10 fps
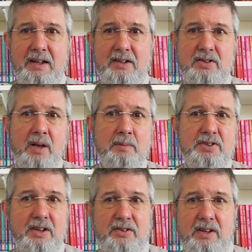Psalm
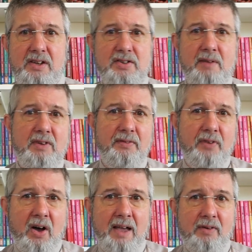60 and
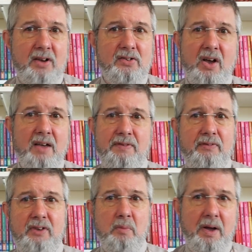75, Isaiah
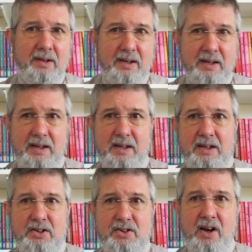51,
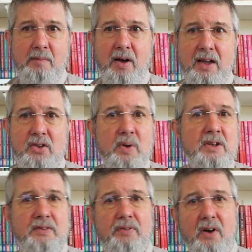Jeremiah
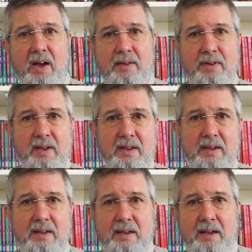25,
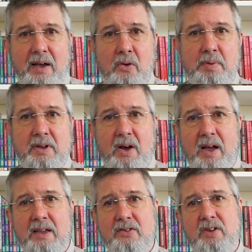
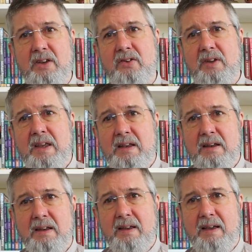Obadiah
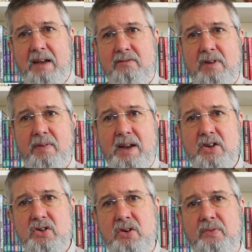16 and
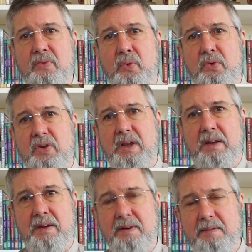Revelation 14.